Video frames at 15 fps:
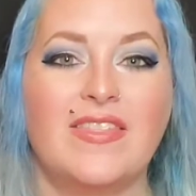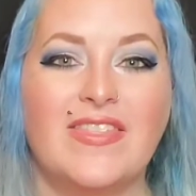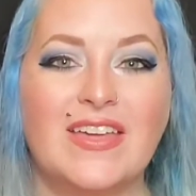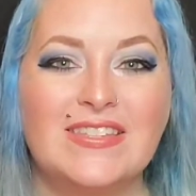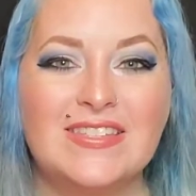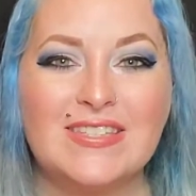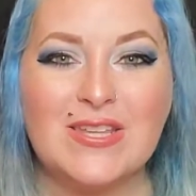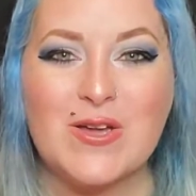
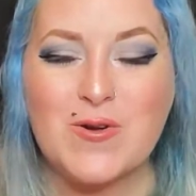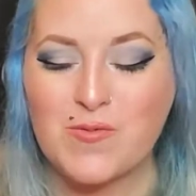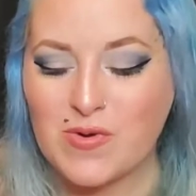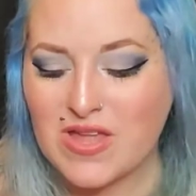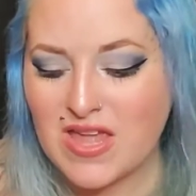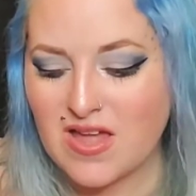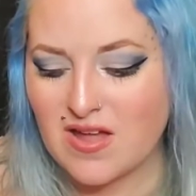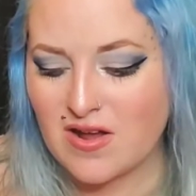so
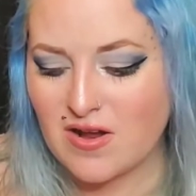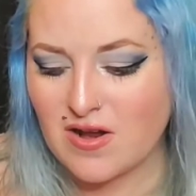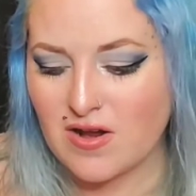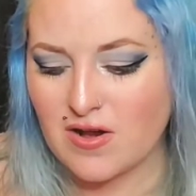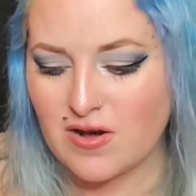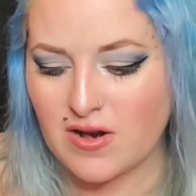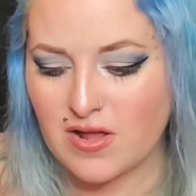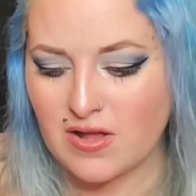
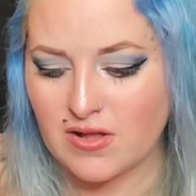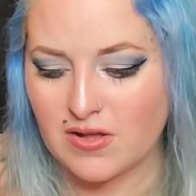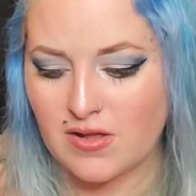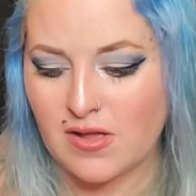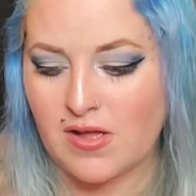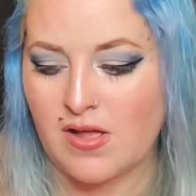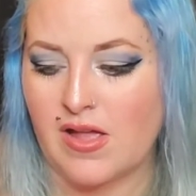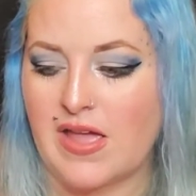weird.
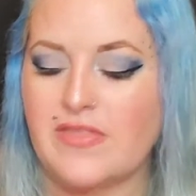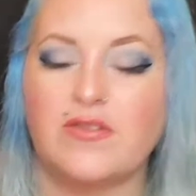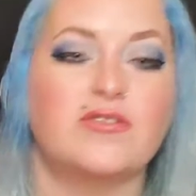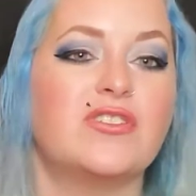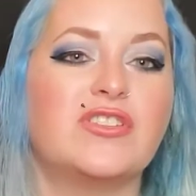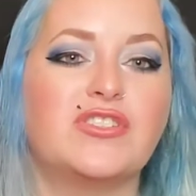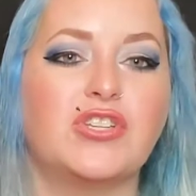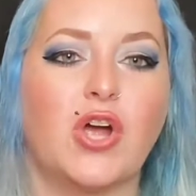And
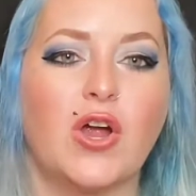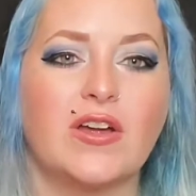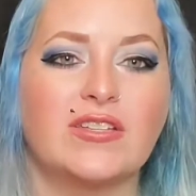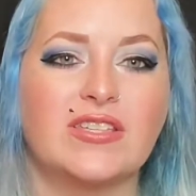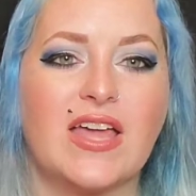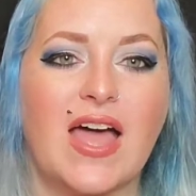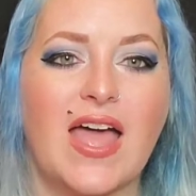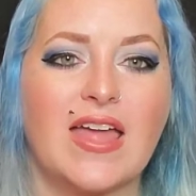there's a dark
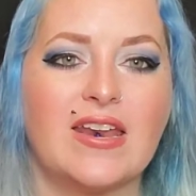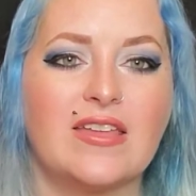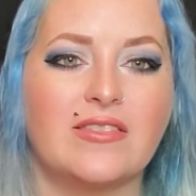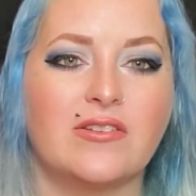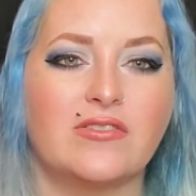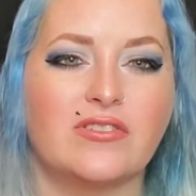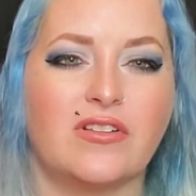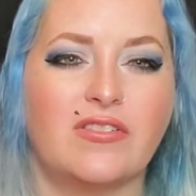side and
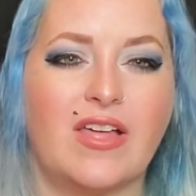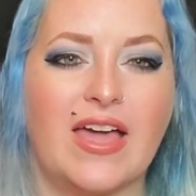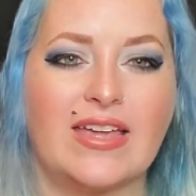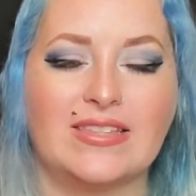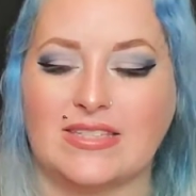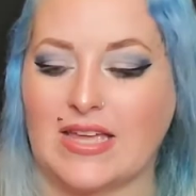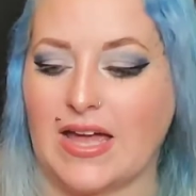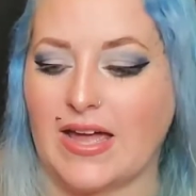there's a
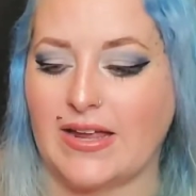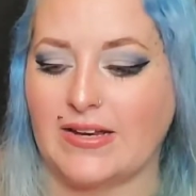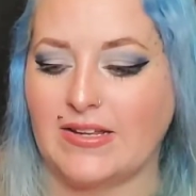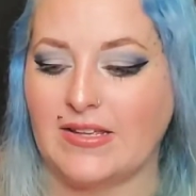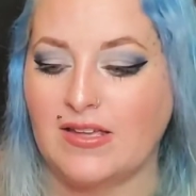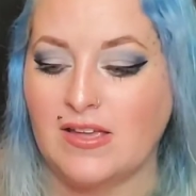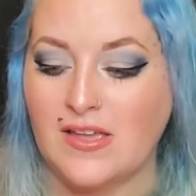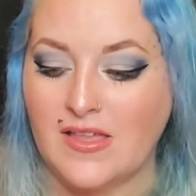light side.
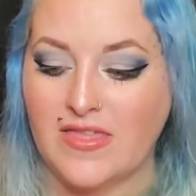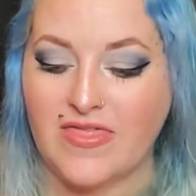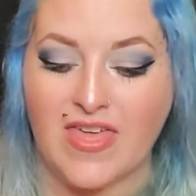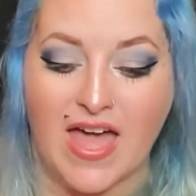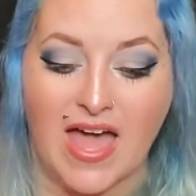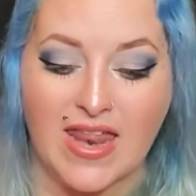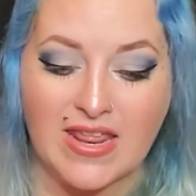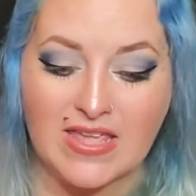
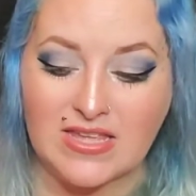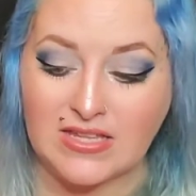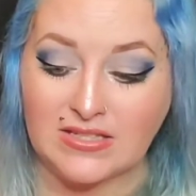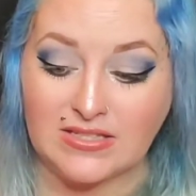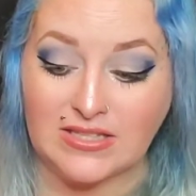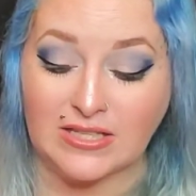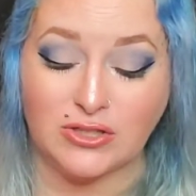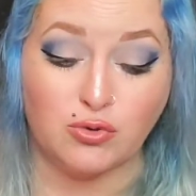
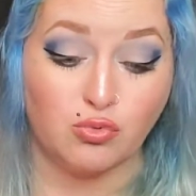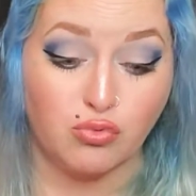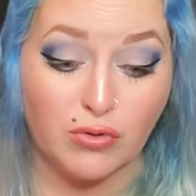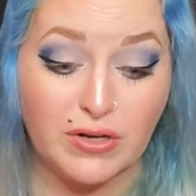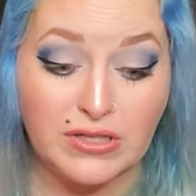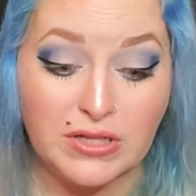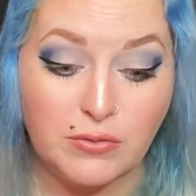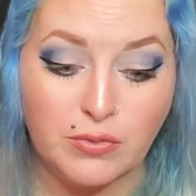That's
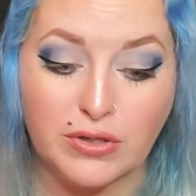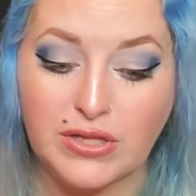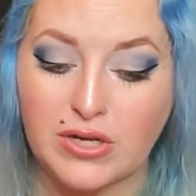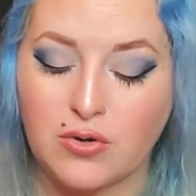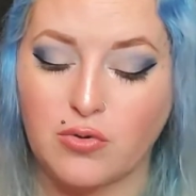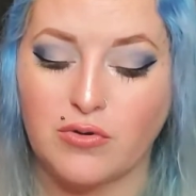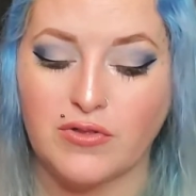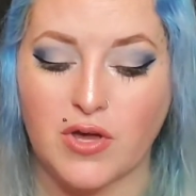really, really
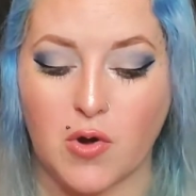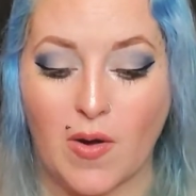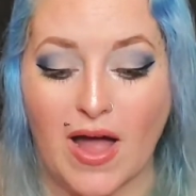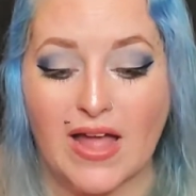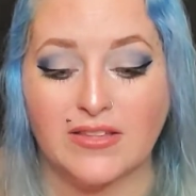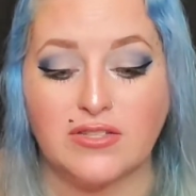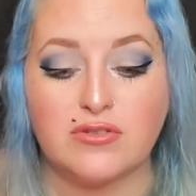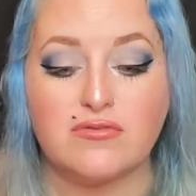cool though.
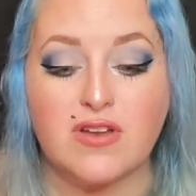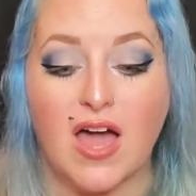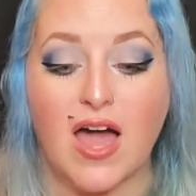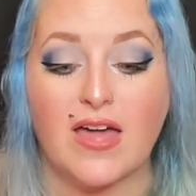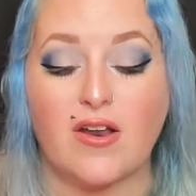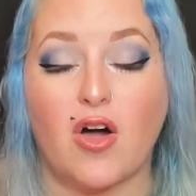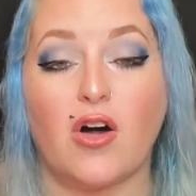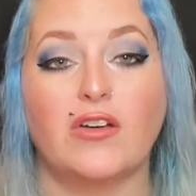I do
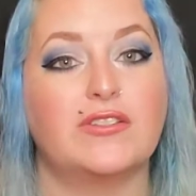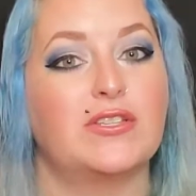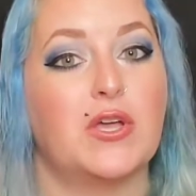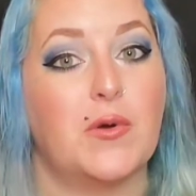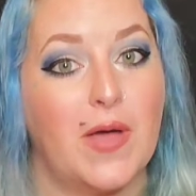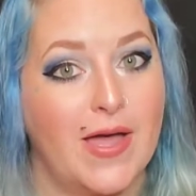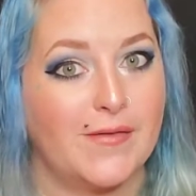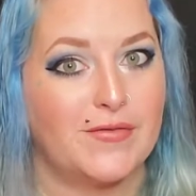not
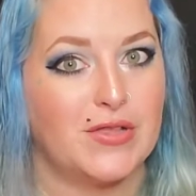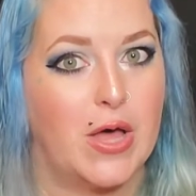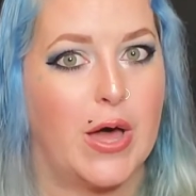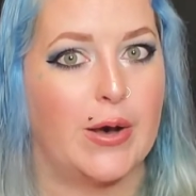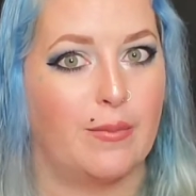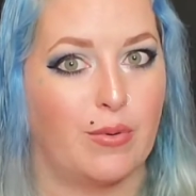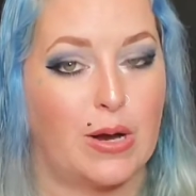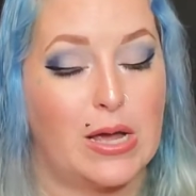also have a
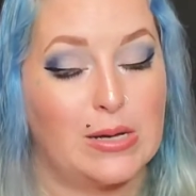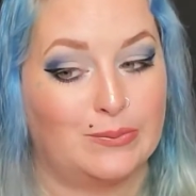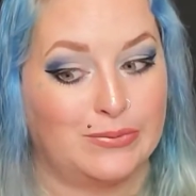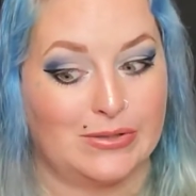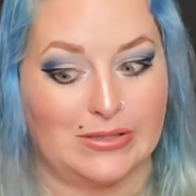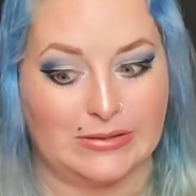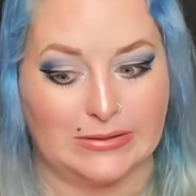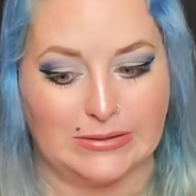lot of brow
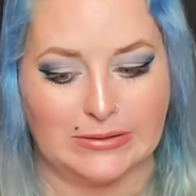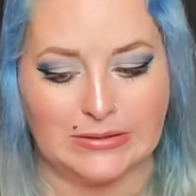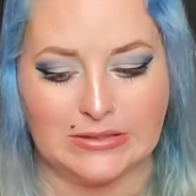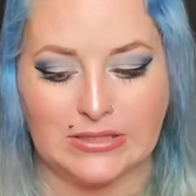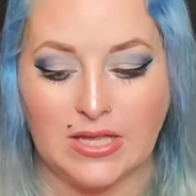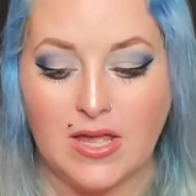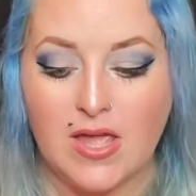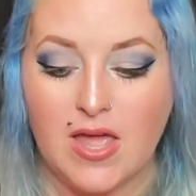
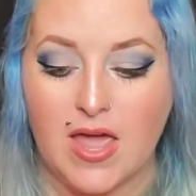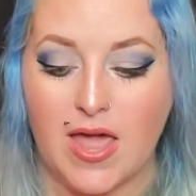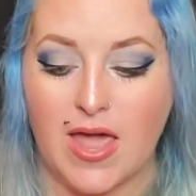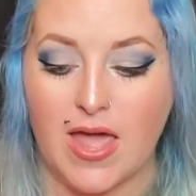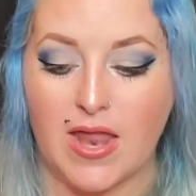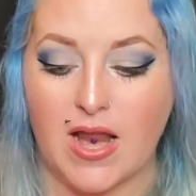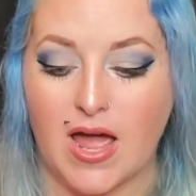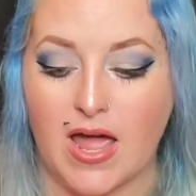products,
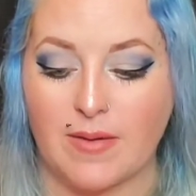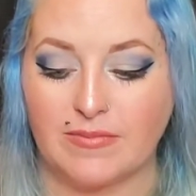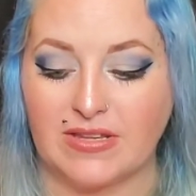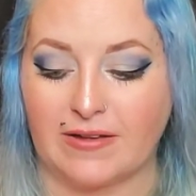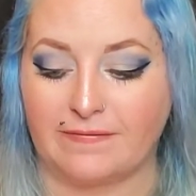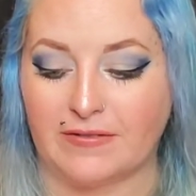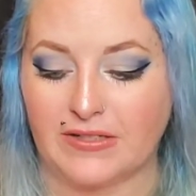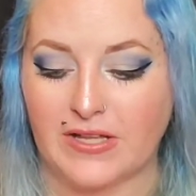and I'm
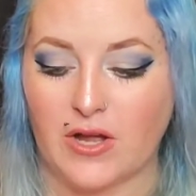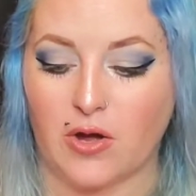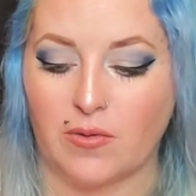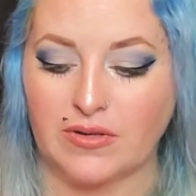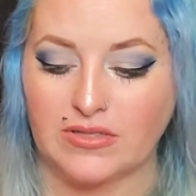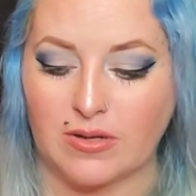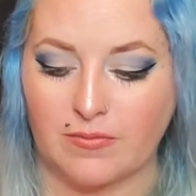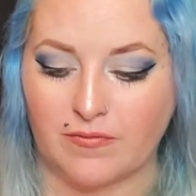definitely
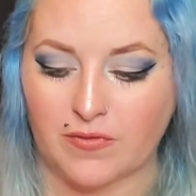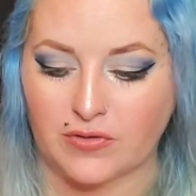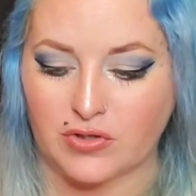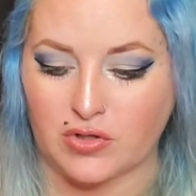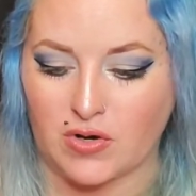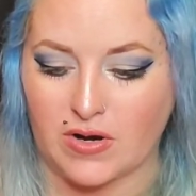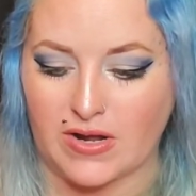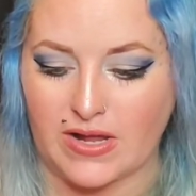always up for
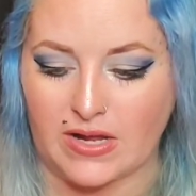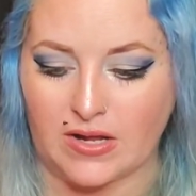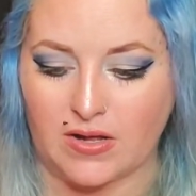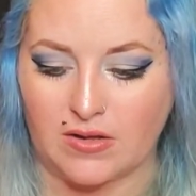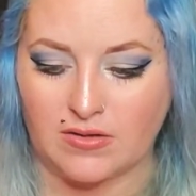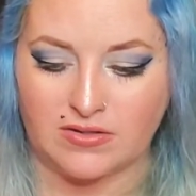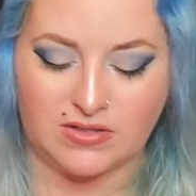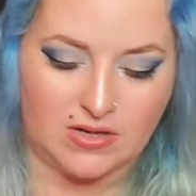trying
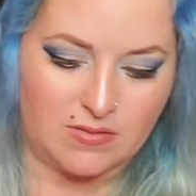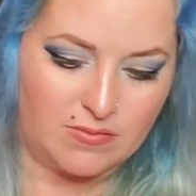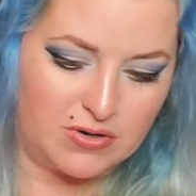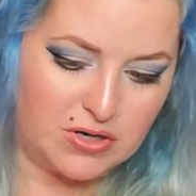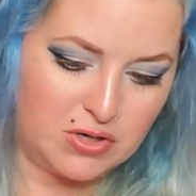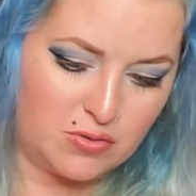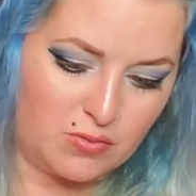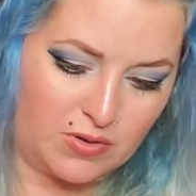
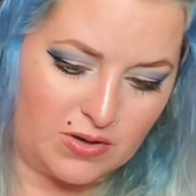some new